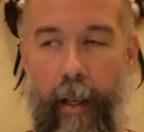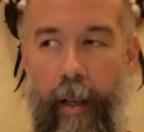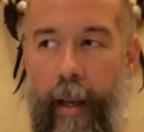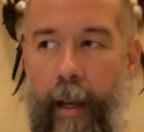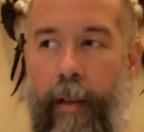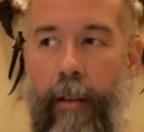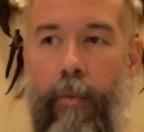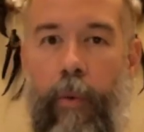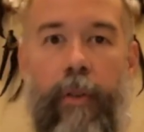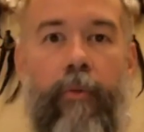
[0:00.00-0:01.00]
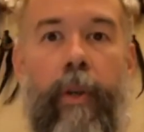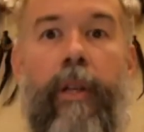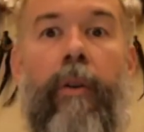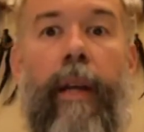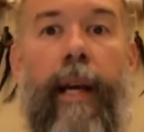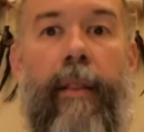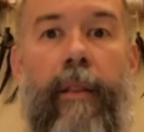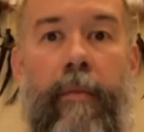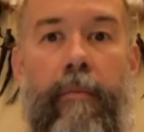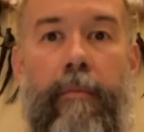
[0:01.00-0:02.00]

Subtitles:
And what if we don't get them?